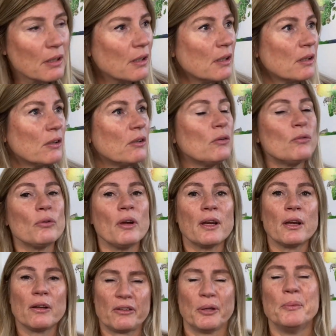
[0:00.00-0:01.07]
You try
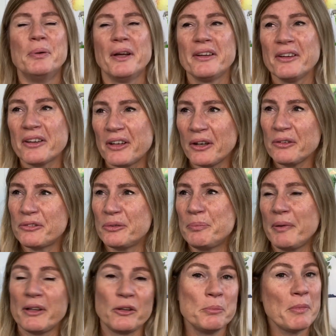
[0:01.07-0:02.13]
going to go to
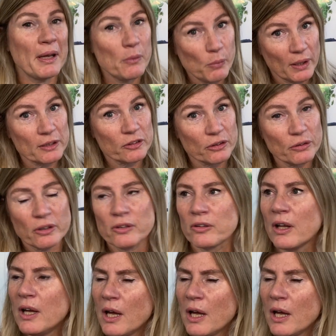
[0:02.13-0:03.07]
bed, you may well do this,